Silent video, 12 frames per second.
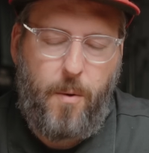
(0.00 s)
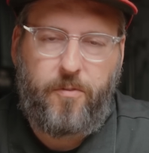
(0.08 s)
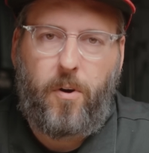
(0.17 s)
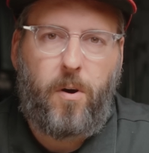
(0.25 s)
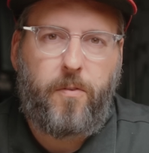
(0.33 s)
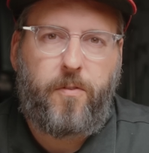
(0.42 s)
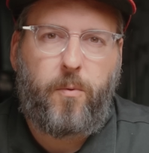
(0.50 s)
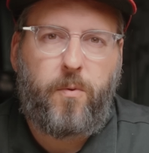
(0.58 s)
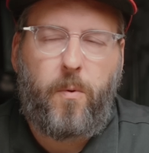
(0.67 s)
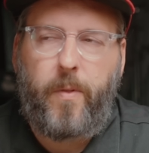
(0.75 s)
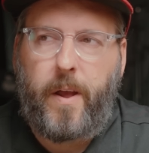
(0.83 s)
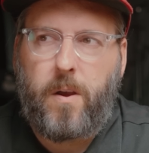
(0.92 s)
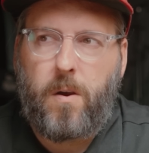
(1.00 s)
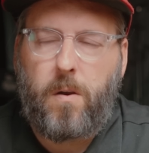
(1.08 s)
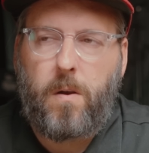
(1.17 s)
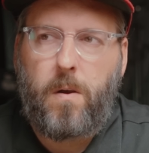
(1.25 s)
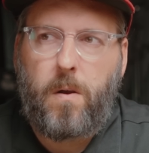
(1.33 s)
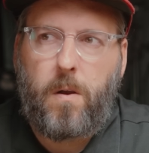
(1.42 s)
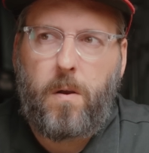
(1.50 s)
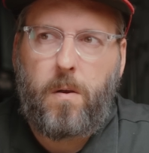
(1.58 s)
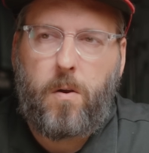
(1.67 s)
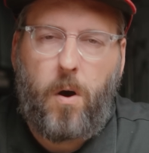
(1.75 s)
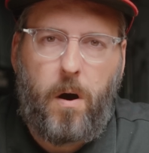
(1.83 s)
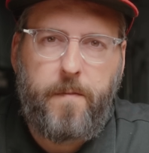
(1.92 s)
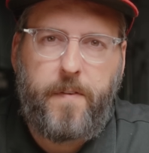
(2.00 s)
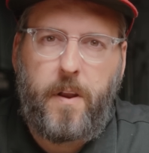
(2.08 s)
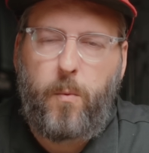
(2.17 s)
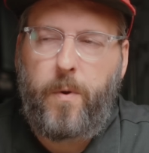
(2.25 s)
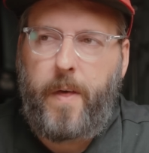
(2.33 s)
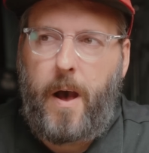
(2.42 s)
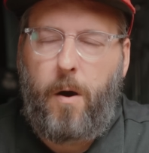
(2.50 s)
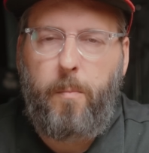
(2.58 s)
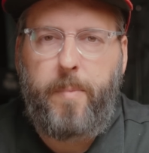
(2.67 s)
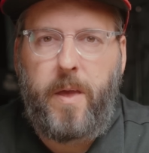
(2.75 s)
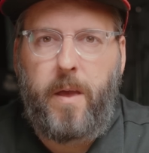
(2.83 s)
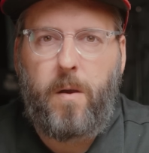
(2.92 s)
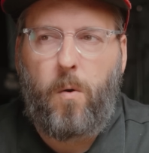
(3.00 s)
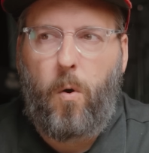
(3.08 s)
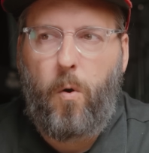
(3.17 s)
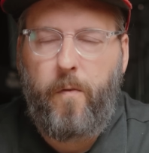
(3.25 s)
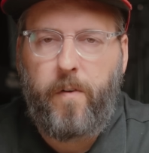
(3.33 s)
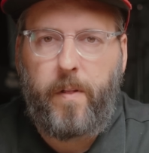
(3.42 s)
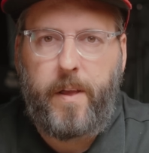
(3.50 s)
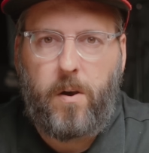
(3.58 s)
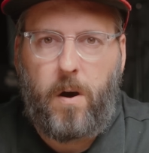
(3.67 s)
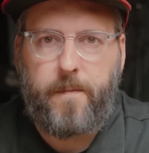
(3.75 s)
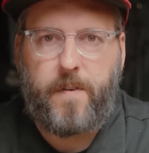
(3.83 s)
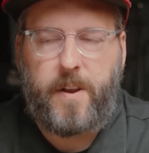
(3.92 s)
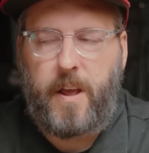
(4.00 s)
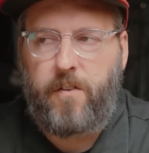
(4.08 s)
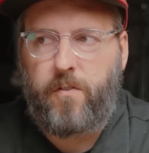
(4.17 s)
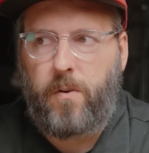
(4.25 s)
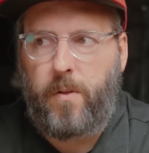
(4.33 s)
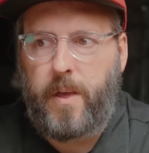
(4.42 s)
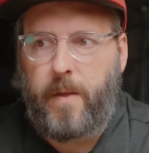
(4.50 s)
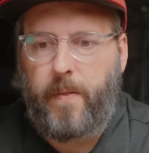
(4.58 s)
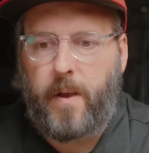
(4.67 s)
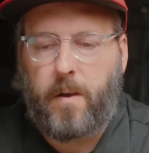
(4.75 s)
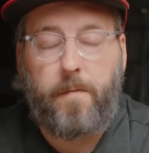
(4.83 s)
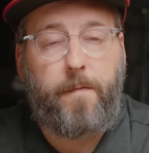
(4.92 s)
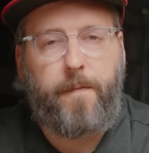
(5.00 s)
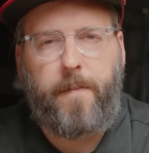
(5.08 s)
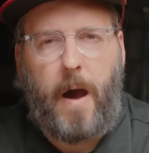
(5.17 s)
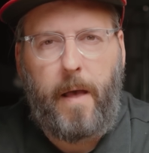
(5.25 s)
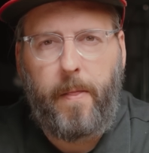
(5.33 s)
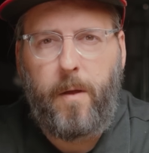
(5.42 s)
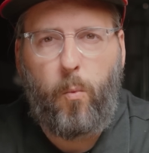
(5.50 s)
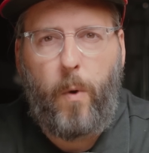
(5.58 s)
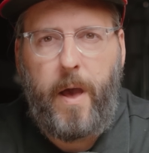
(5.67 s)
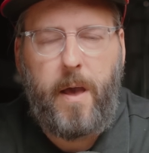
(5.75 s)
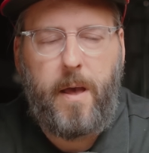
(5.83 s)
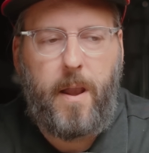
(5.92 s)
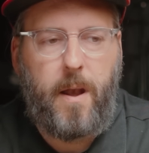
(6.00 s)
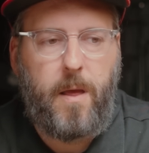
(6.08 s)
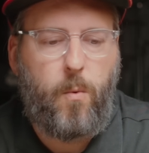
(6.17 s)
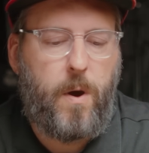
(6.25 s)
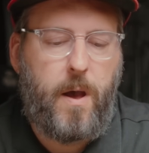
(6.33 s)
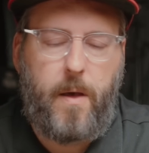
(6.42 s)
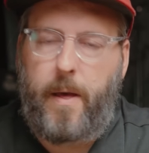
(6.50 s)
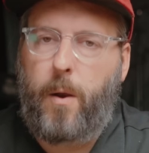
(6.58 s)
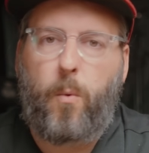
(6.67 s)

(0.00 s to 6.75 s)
was also like confident without being overly confrontational in like a violent way in any way. Like